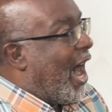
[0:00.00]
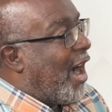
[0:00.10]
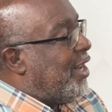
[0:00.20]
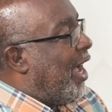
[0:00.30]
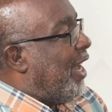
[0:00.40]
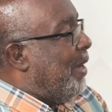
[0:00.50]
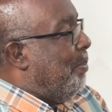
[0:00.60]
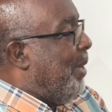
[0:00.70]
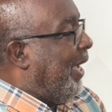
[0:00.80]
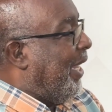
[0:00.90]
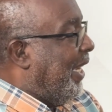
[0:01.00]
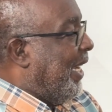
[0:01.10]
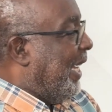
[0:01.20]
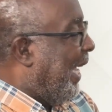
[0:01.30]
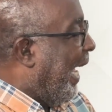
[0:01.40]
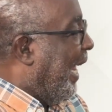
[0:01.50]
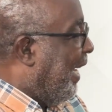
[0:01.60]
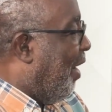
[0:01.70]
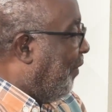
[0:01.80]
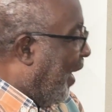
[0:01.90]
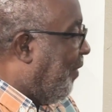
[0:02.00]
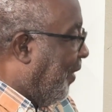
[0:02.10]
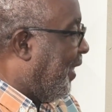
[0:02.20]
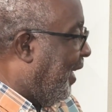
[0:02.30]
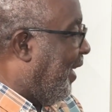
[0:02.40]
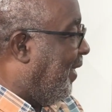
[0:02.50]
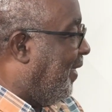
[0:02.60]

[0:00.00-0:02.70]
are not the beginning and the end of everything.